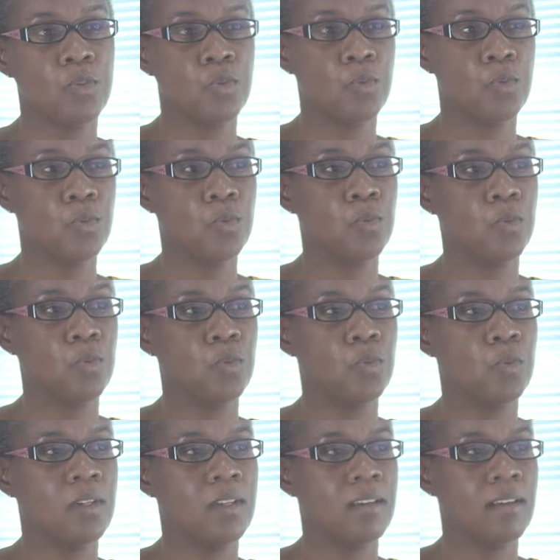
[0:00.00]

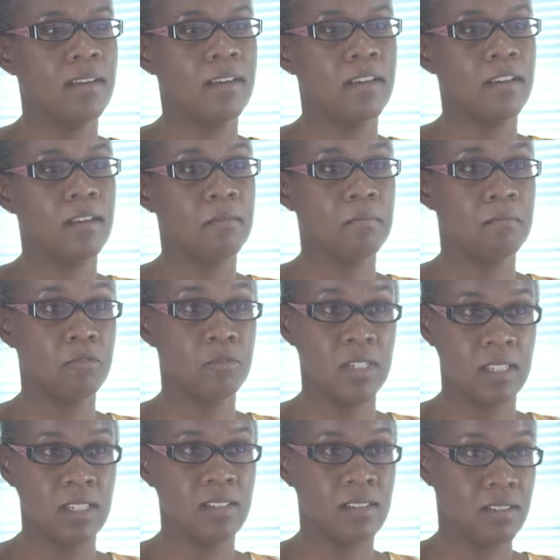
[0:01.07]
to uh,
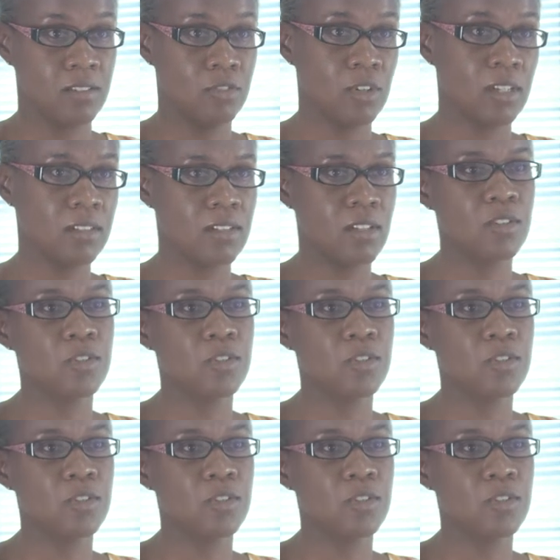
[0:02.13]
resist drugs.